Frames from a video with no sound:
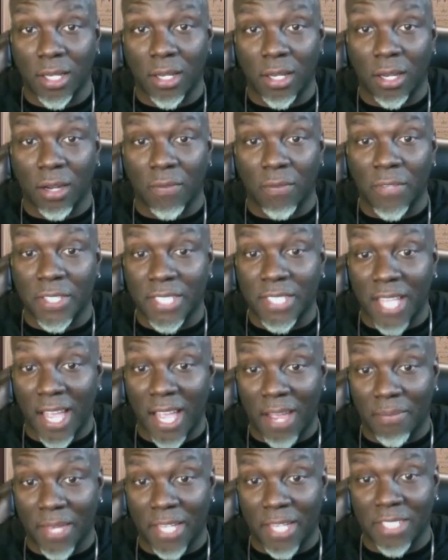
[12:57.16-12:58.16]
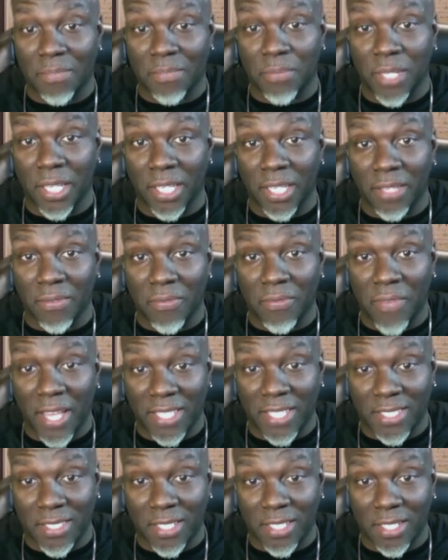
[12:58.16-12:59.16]
of the time that is being
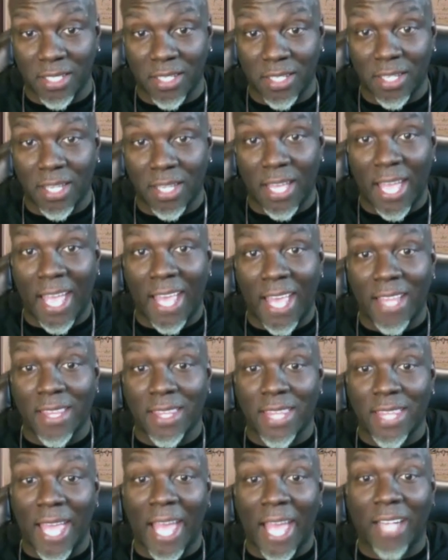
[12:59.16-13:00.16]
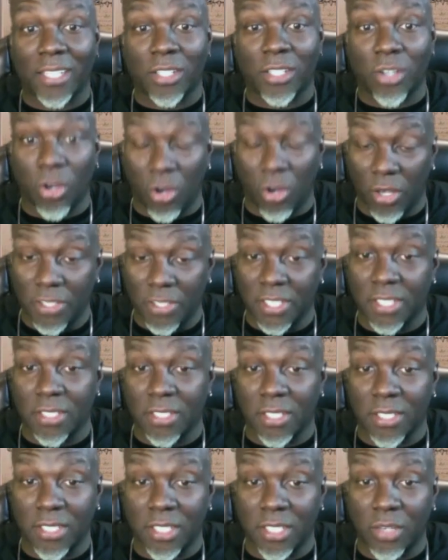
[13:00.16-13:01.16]
invested. And that causes
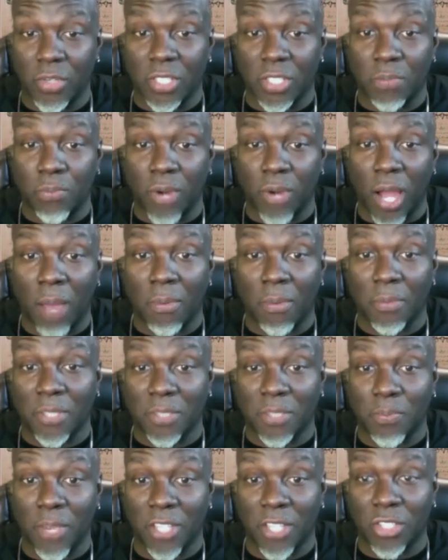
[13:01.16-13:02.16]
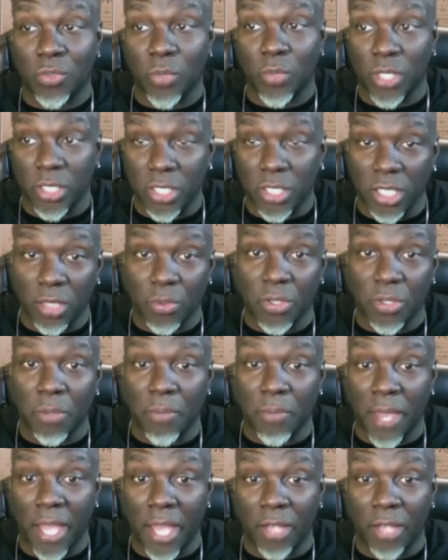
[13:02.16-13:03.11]
a serious problem, especially when you're dealing with a man